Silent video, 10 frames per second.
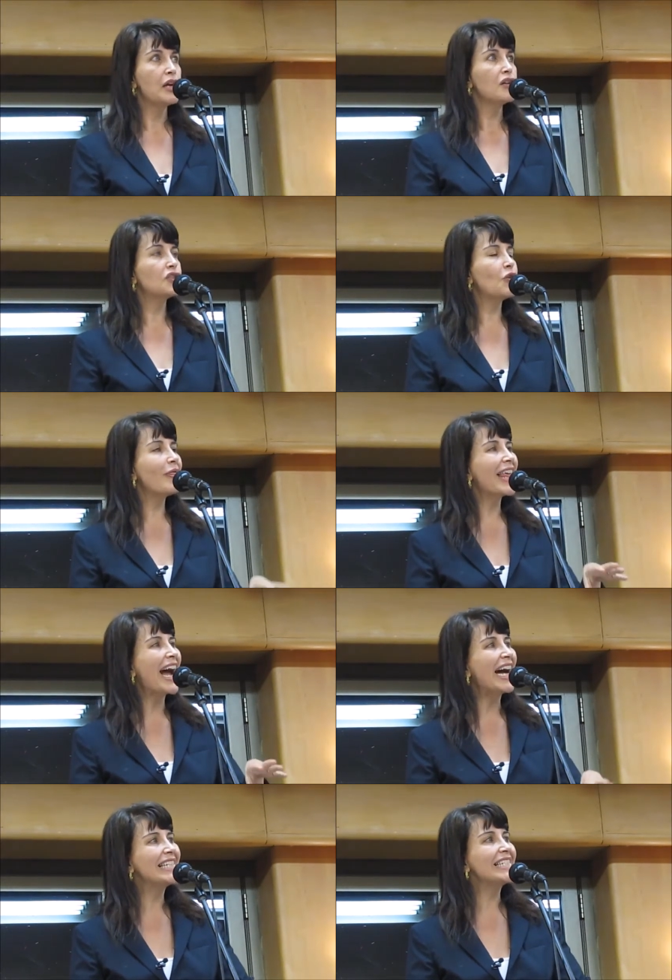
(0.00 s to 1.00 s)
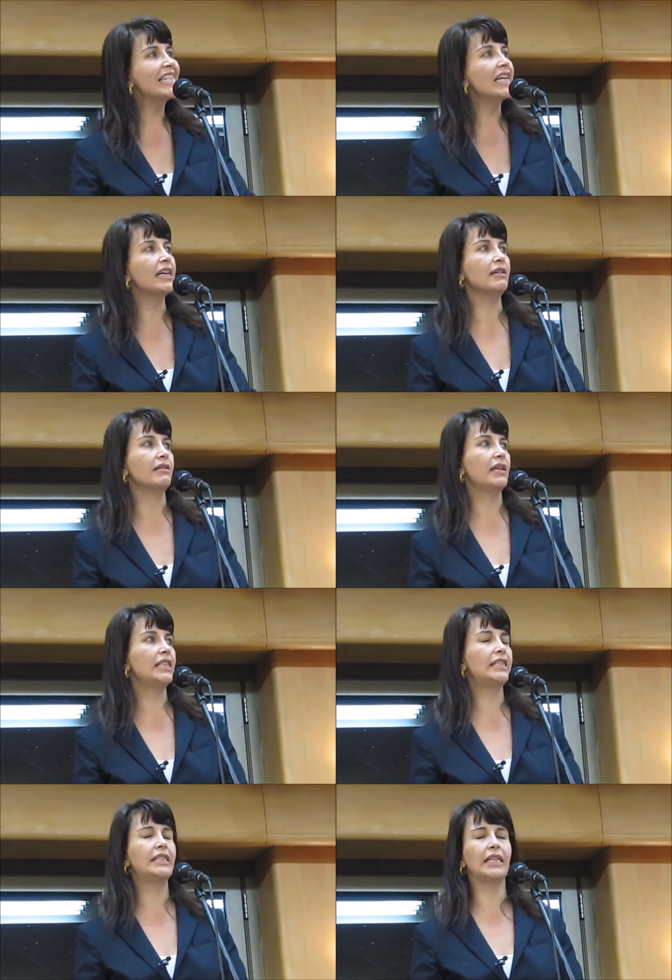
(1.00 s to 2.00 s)
So the idea
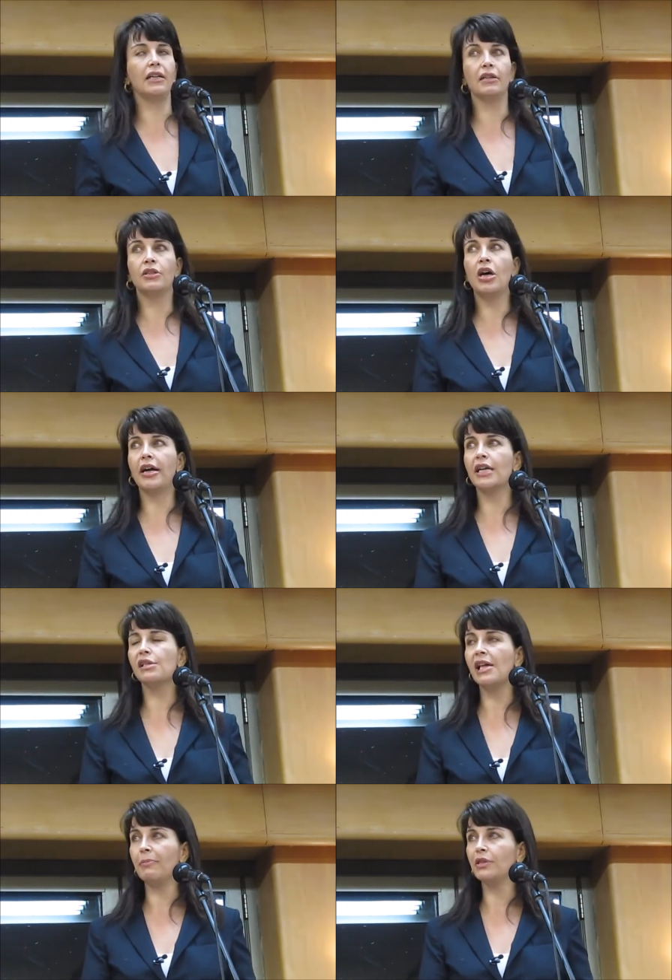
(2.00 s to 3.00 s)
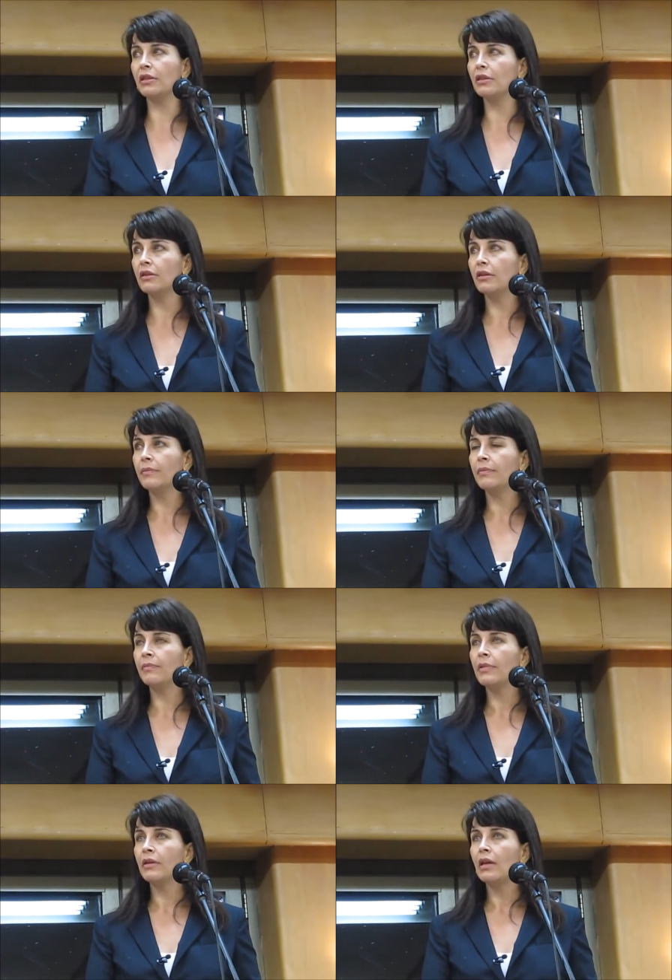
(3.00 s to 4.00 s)
is still not accepted.
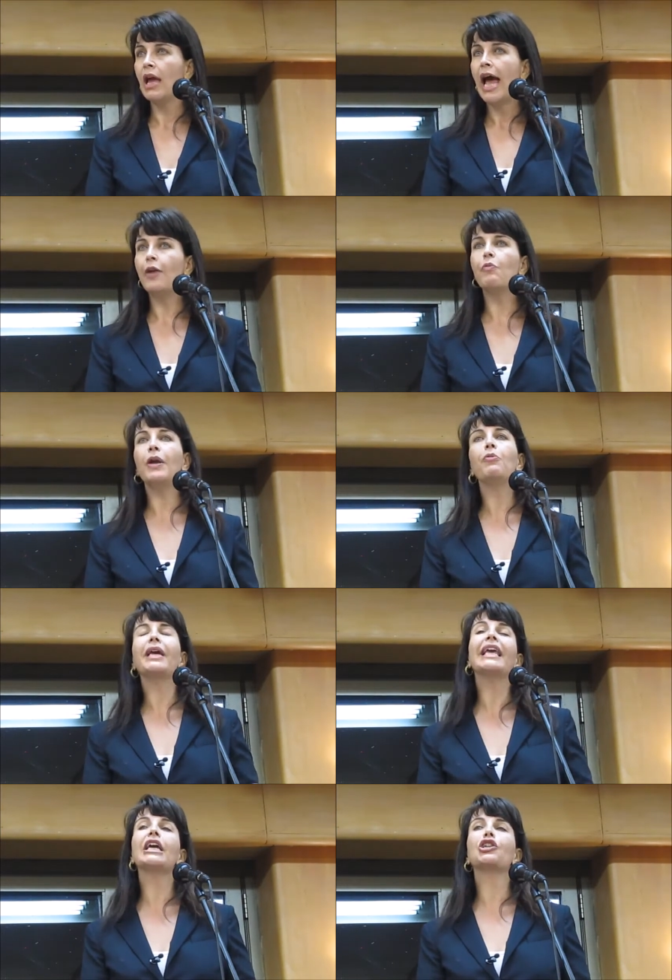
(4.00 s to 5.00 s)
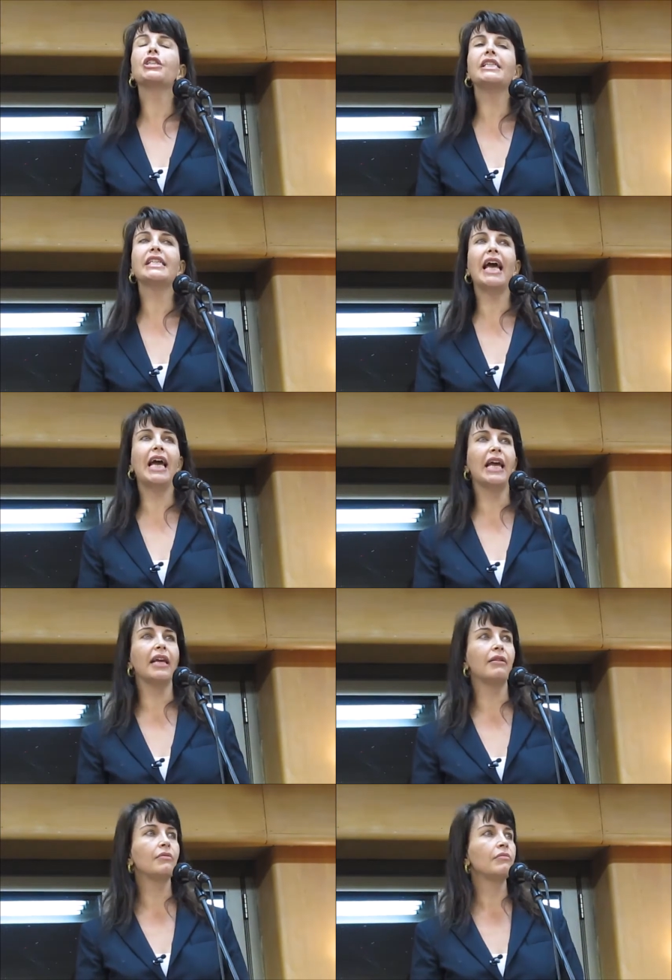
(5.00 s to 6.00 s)
And when we hear
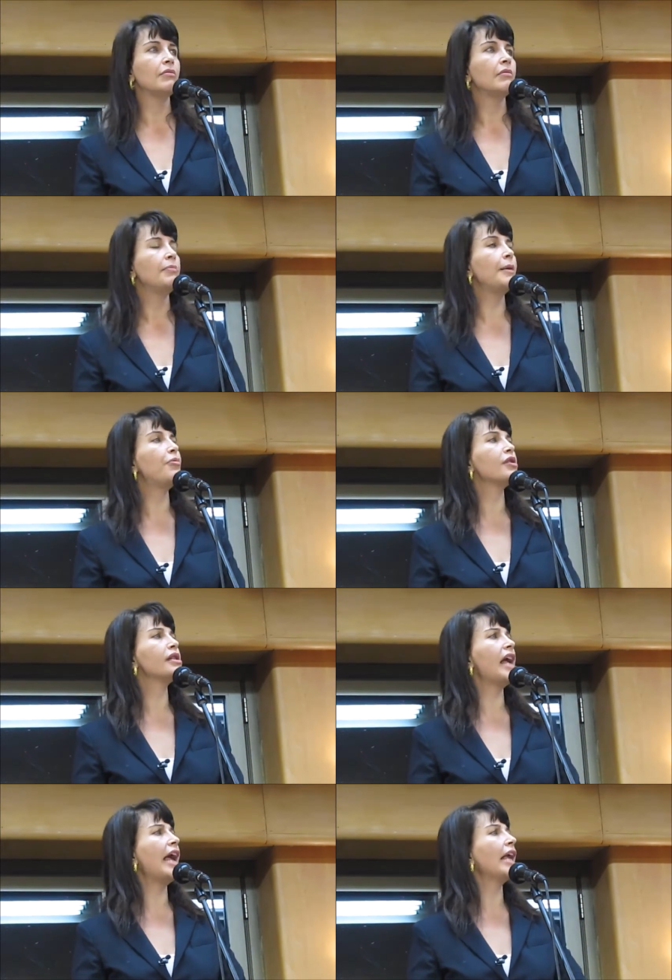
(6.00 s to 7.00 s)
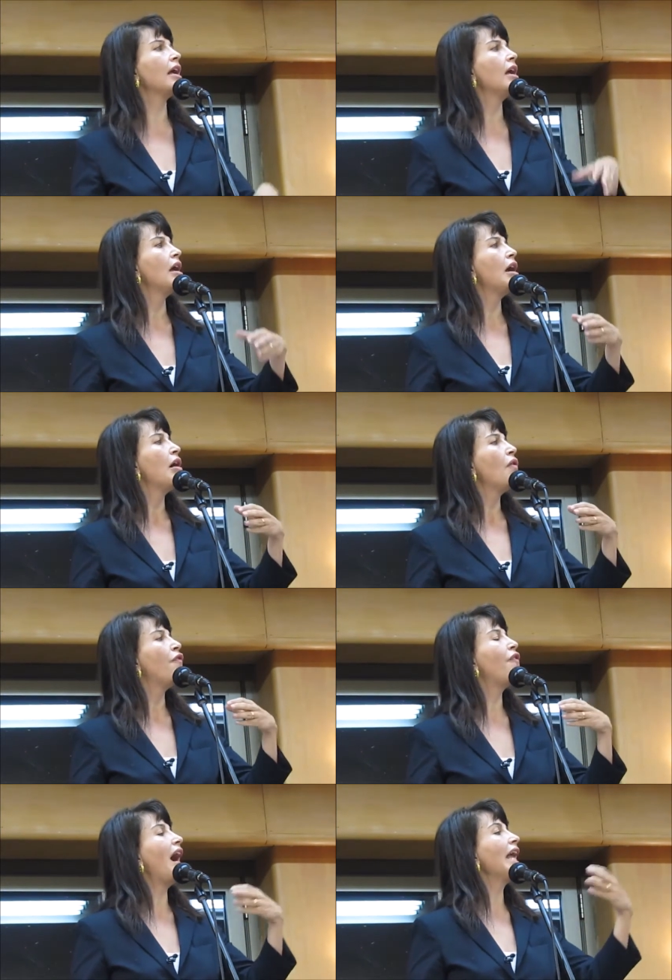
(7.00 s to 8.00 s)
today people saying
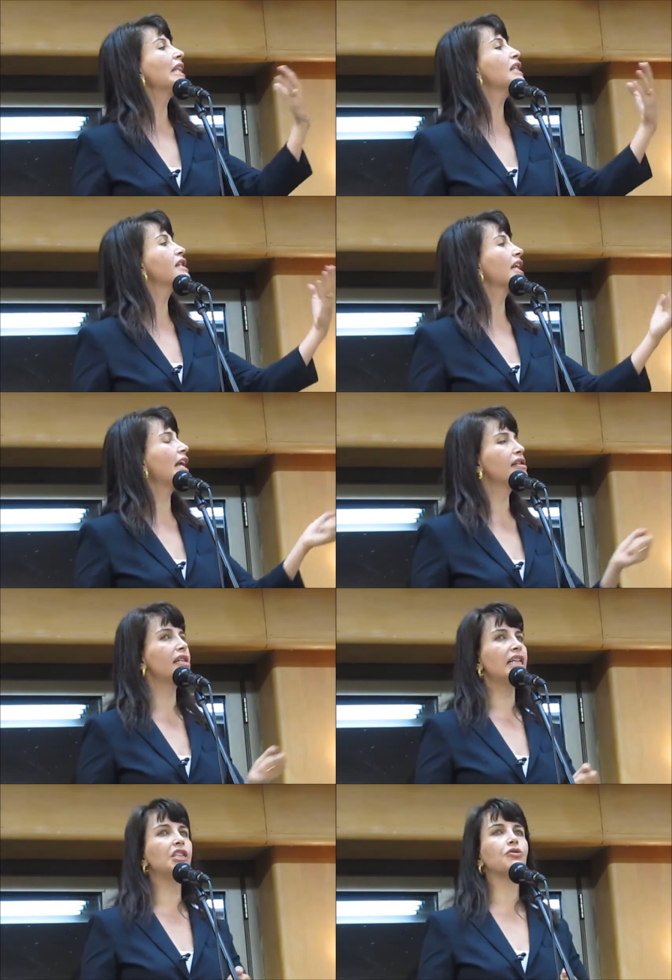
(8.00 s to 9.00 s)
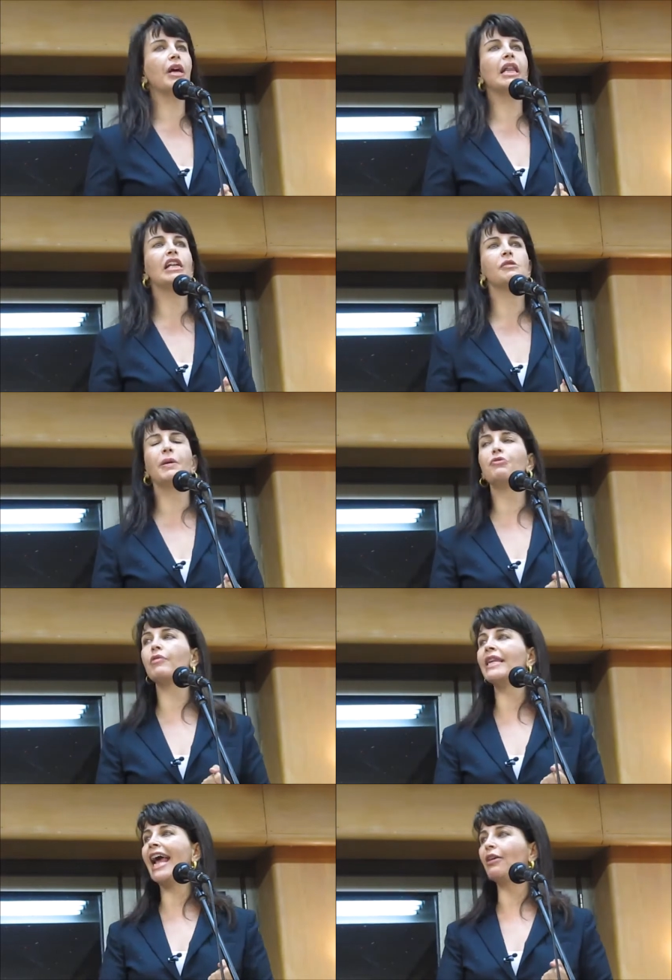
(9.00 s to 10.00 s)
violence against Israel has been
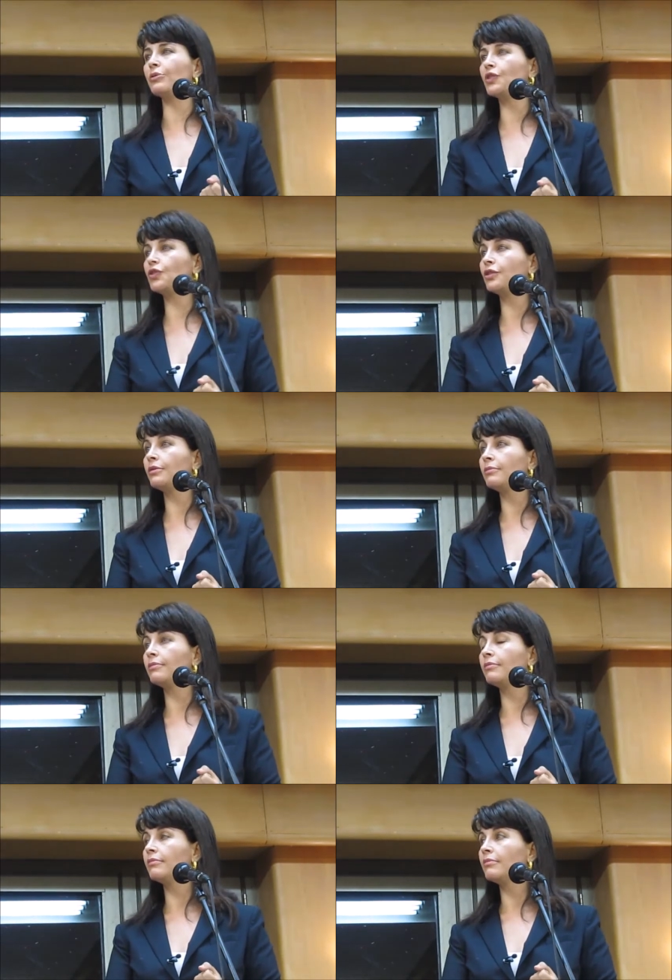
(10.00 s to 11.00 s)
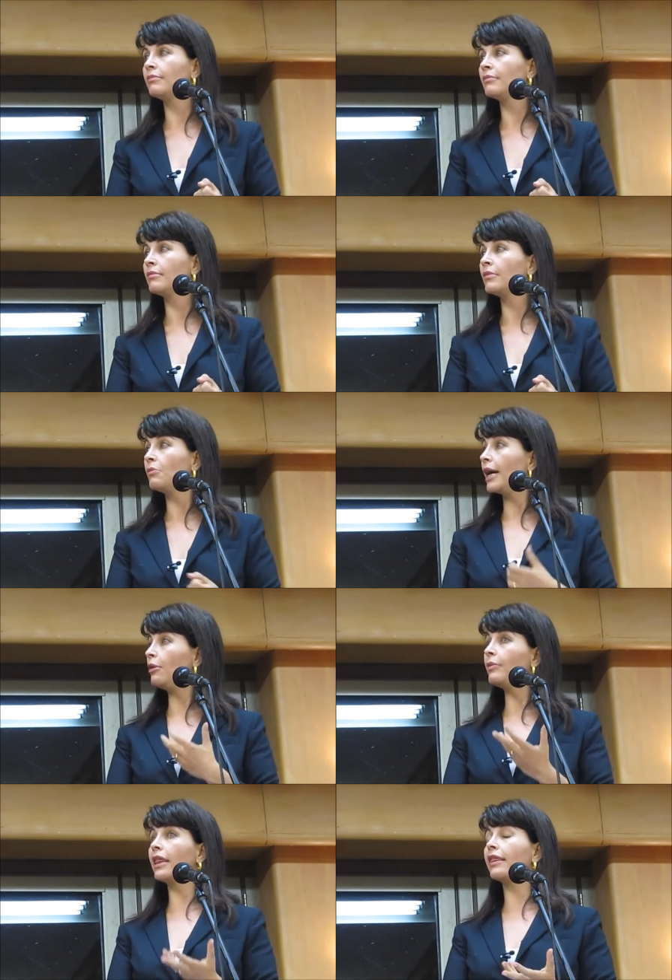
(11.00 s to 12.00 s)
renounced,
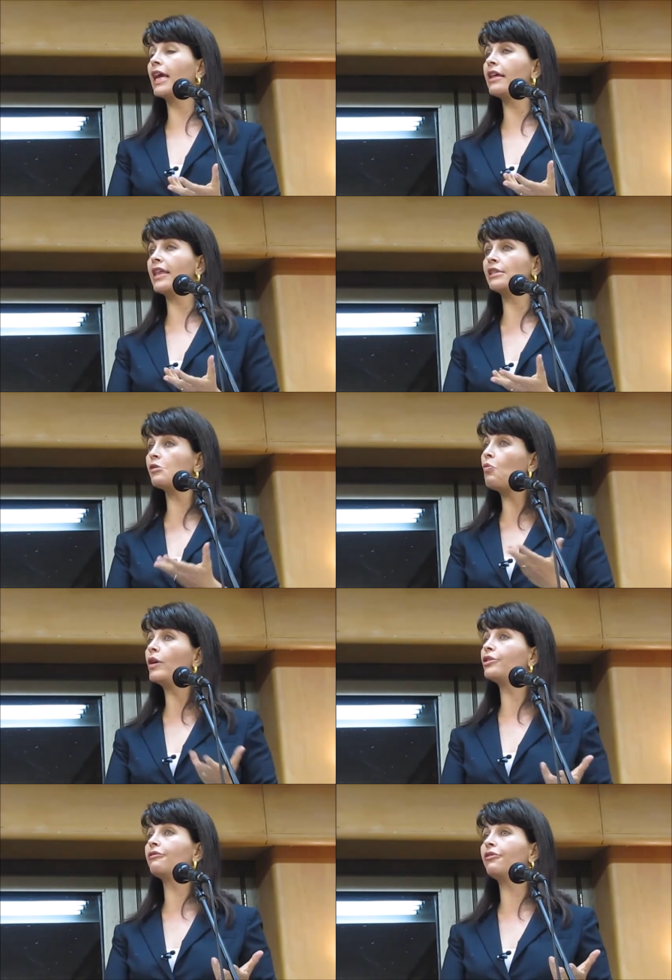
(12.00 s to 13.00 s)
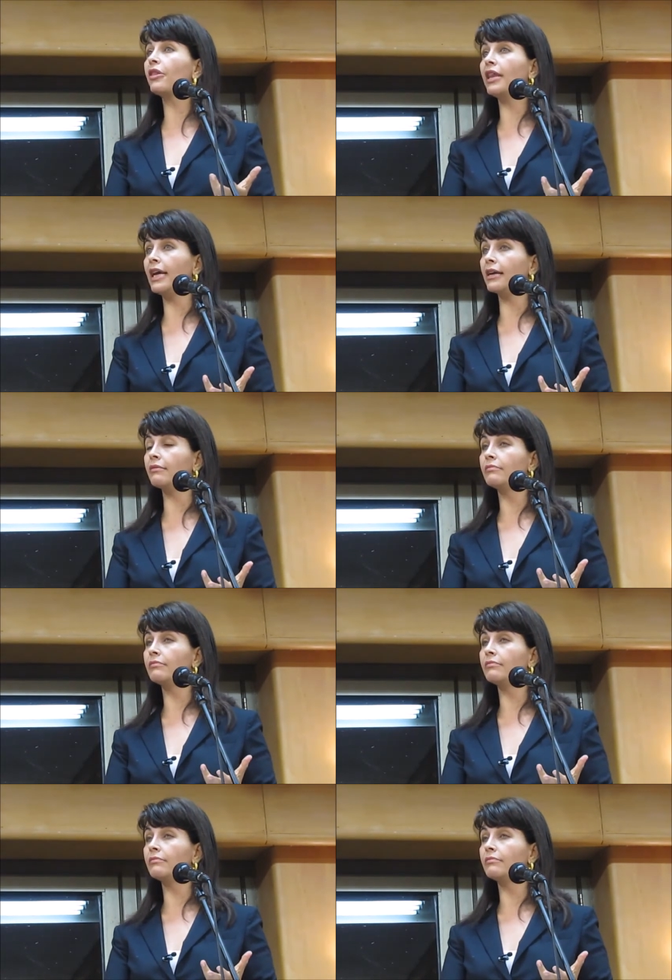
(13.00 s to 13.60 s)
well, we think that's a wonderful thing.